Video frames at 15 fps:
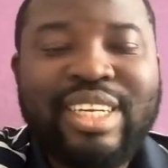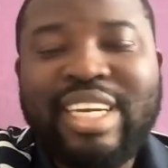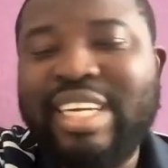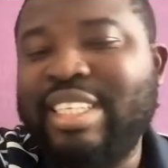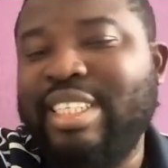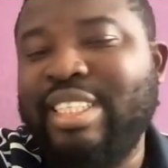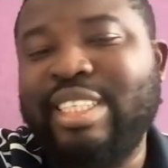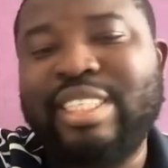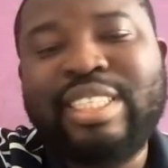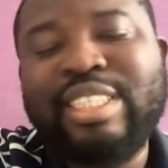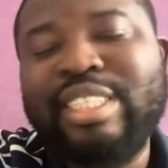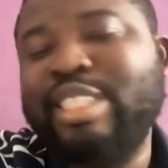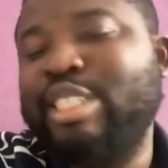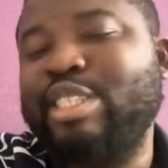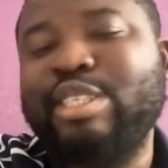
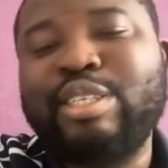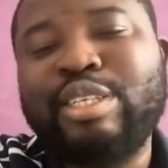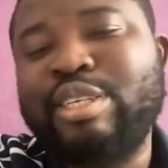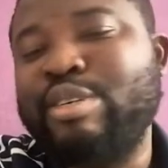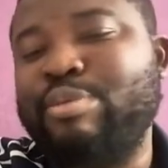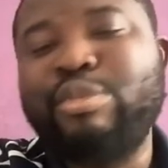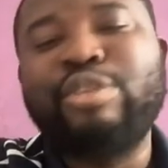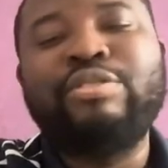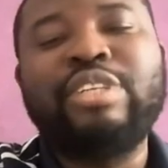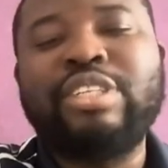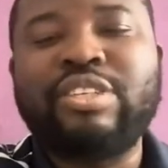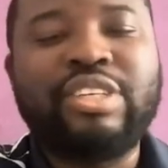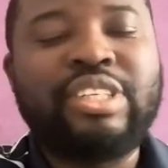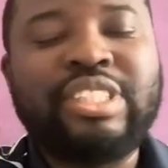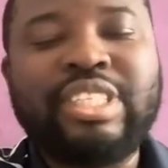any
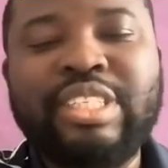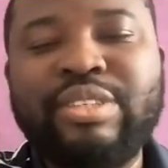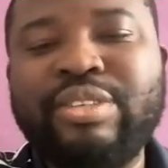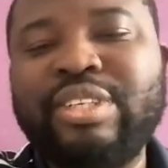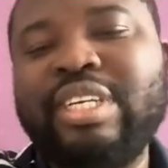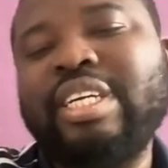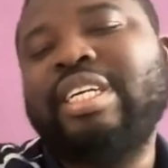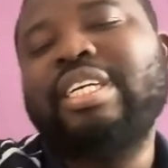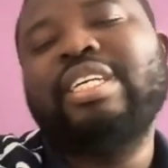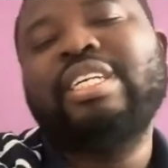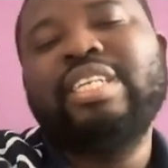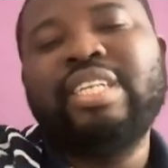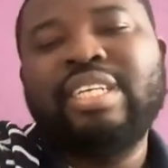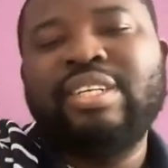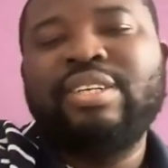professor in the UK
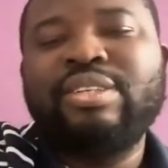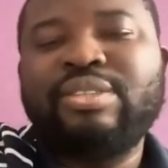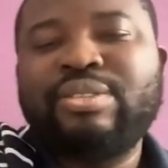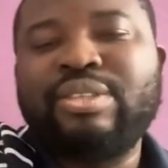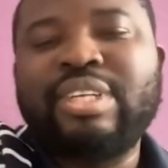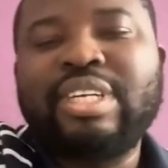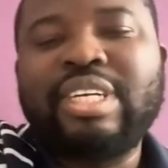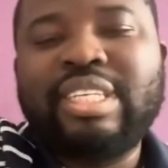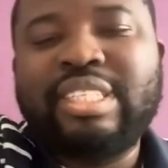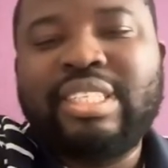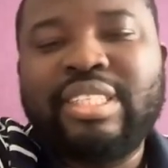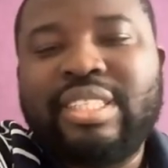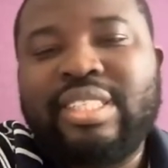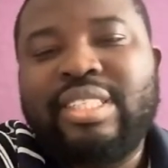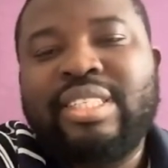to get
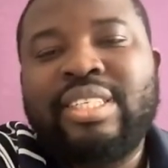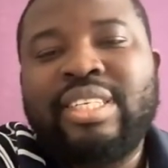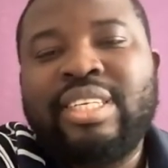it.